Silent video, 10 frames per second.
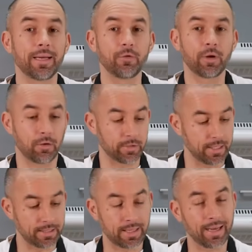Chef
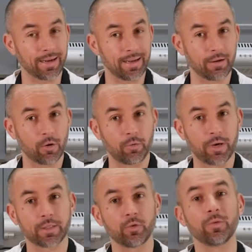Ludo now adds the
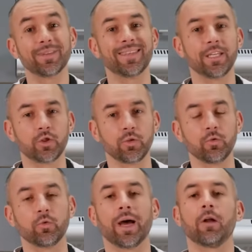egg yolks to the
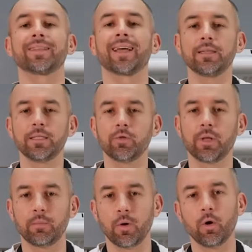meringue.
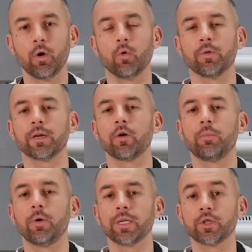Now, why are the
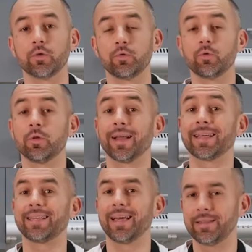egg yolks added
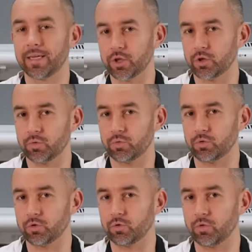to the
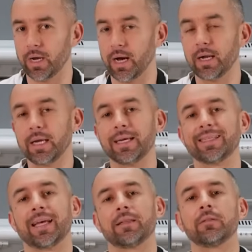meringue? Egg yolks are
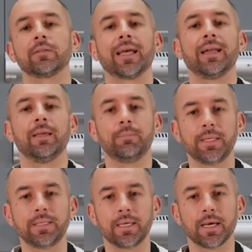simply going to
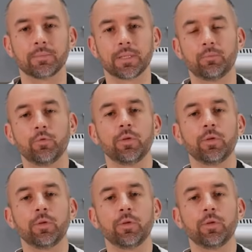enrich a chocolate